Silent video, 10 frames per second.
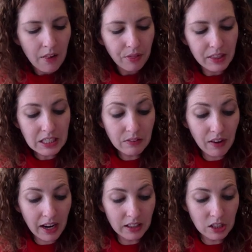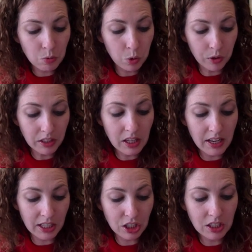This violence worried the
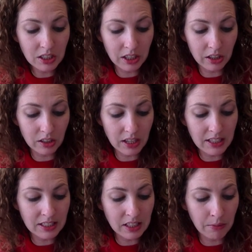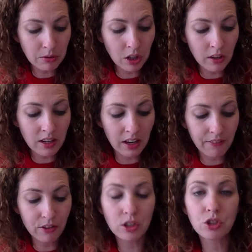nation's leaders, and some saw the need
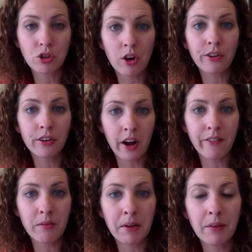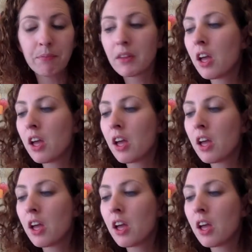for a stronger government.